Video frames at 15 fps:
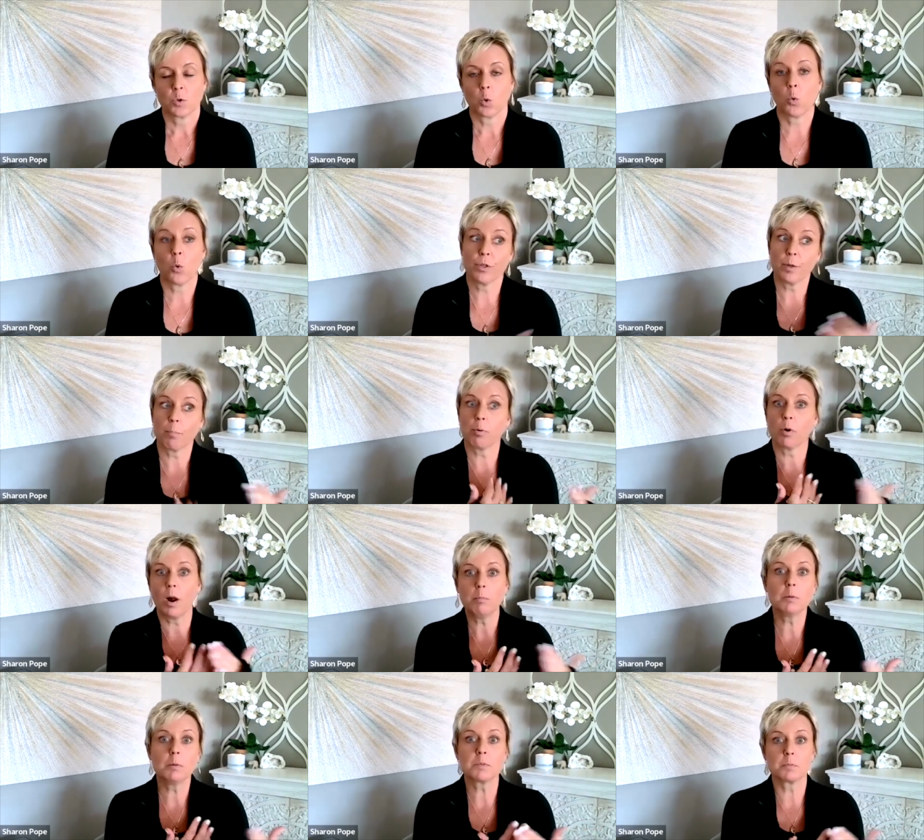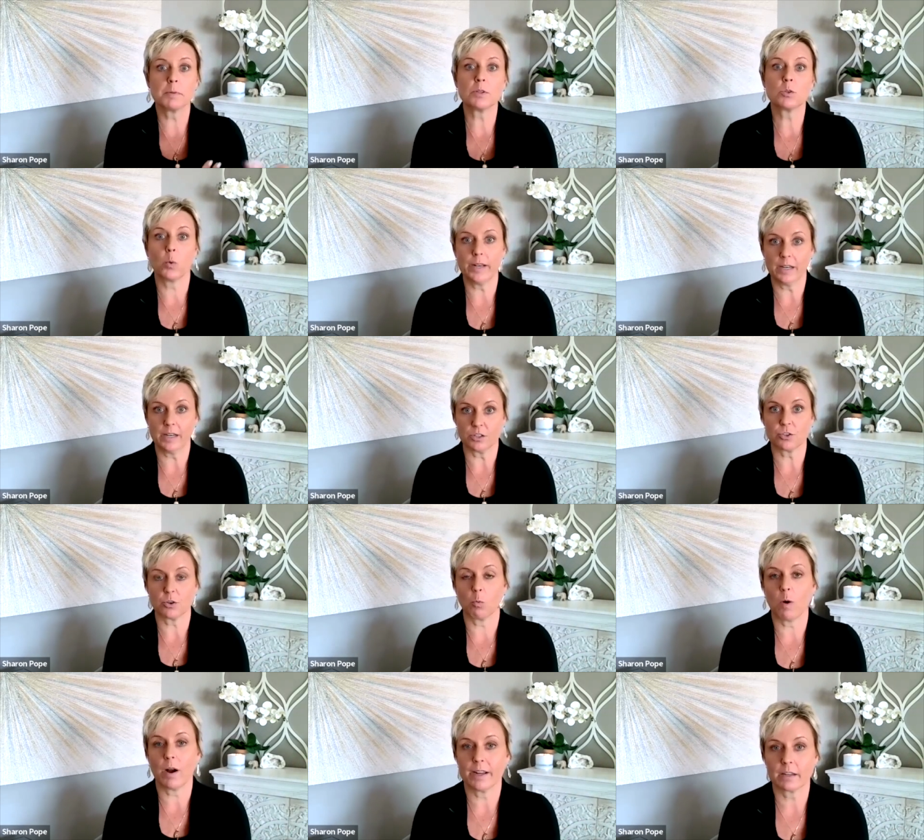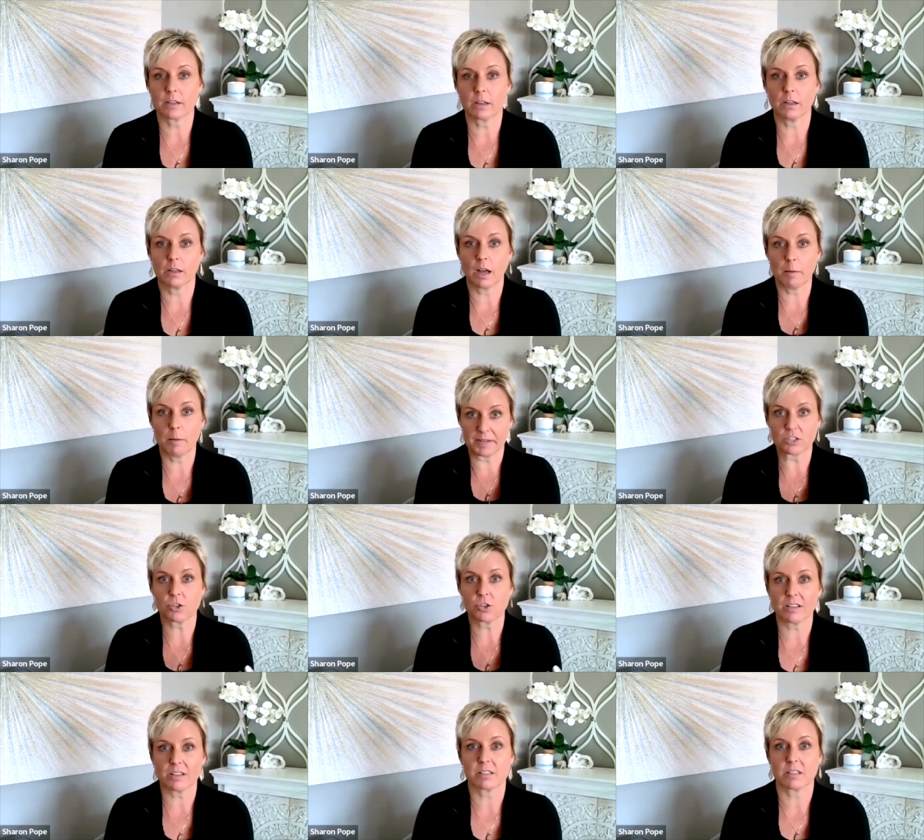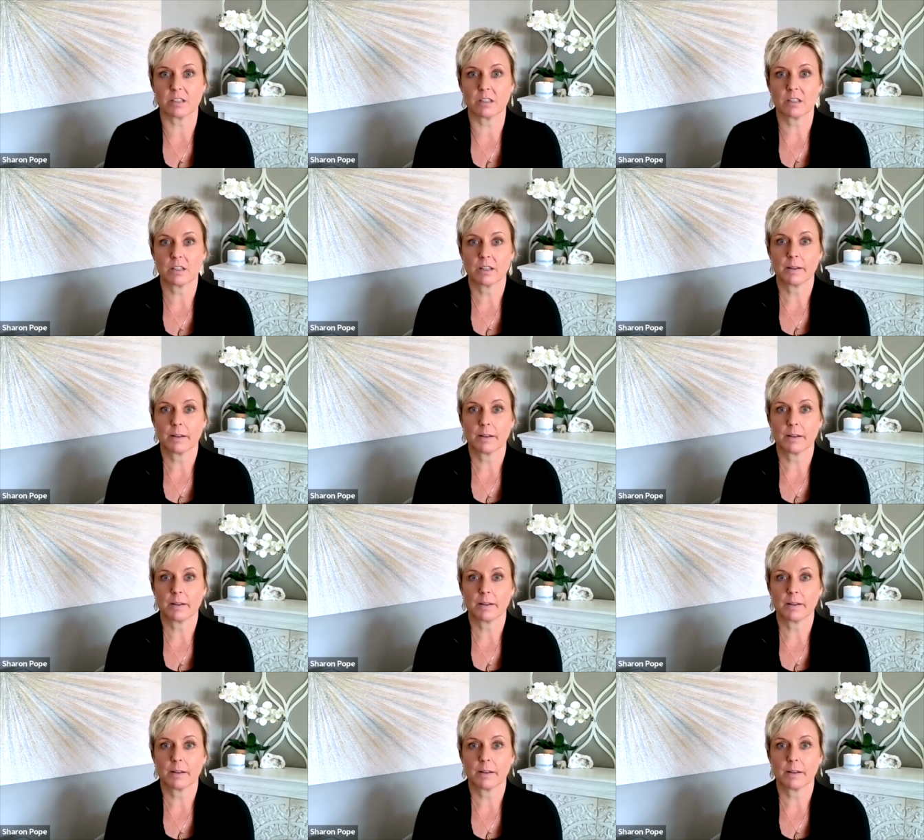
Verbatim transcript: or the problems between us are why I'm exhausted.